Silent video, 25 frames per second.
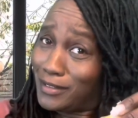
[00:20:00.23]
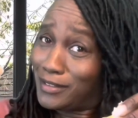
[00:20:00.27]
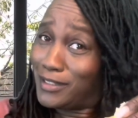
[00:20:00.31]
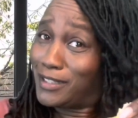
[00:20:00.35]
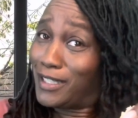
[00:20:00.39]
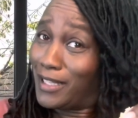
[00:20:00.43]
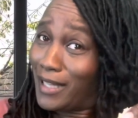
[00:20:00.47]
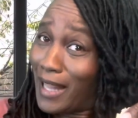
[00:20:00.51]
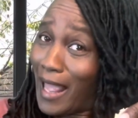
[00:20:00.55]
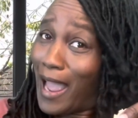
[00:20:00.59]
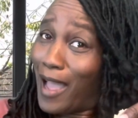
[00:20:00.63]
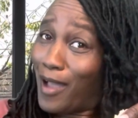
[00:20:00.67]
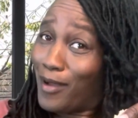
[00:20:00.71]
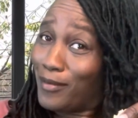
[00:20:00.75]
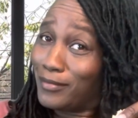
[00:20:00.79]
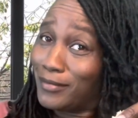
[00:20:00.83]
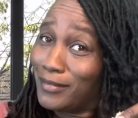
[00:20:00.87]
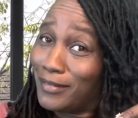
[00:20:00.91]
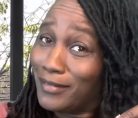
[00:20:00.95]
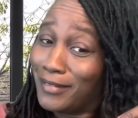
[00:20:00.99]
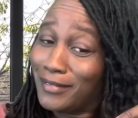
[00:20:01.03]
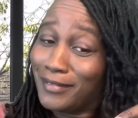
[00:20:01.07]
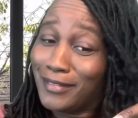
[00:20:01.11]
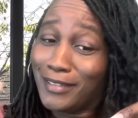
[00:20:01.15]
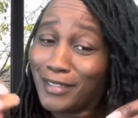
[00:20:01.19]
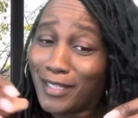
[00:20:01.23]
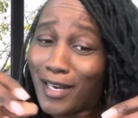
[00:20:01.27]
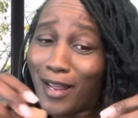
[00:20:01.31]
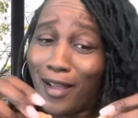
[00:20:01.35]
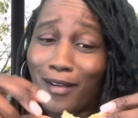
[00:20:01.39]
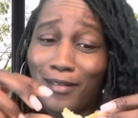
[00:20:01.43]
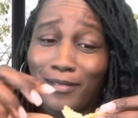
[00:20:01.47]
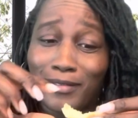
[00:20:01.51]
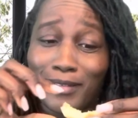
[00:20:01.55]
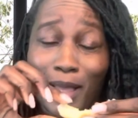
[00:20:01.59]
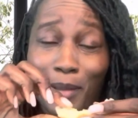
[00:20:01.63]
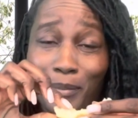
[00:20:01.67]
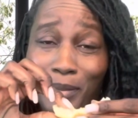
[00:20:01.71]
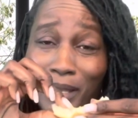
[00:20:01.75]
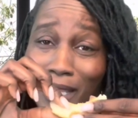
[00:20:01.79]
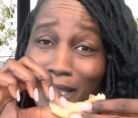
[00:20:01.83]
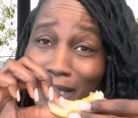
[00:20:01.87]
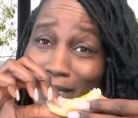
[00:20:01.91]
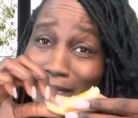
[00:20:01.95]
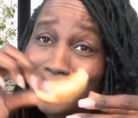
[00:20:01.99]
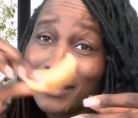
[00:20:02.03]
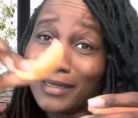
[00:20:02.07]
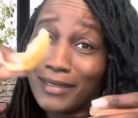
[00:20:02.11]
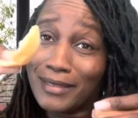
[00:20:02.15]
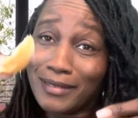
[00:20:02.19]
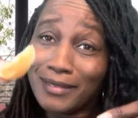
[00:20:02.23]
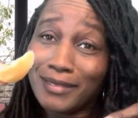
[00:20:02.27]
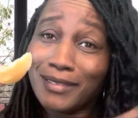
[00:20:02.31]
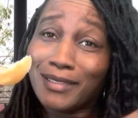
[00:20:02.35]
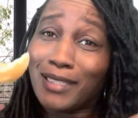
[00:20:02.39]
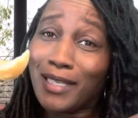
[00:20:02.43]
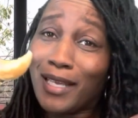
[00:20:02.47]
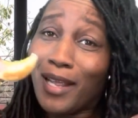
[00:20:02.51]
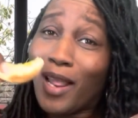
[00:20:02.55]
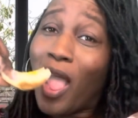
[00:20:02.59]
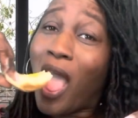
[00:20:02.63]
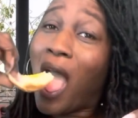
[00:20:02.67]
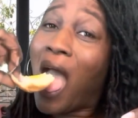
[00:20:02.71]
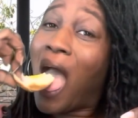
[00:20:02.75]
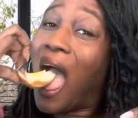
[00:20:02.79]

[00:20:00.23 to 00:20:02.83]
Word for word: This, chill out. You know, I'm gonna eat it. See?